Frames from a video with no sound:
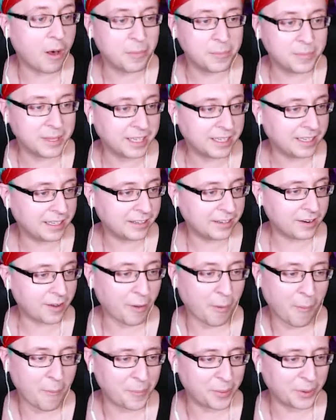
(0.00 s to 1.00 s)
all meaning,
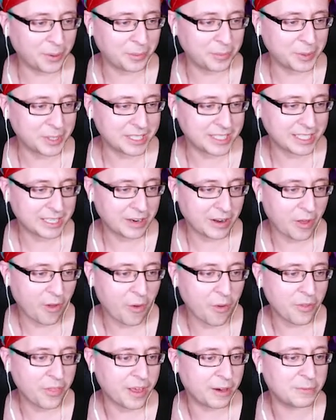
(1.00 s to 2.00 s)
all purpose, and
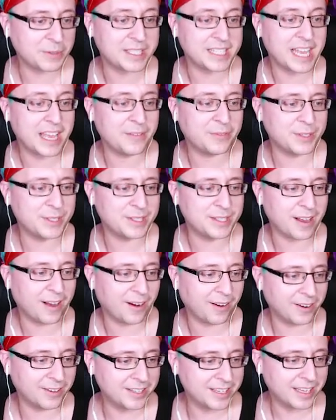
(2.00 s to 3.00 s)
all that was ever
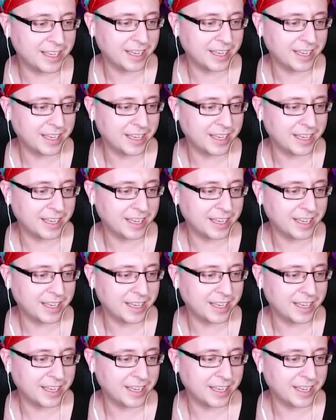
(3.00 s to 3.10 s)
sought.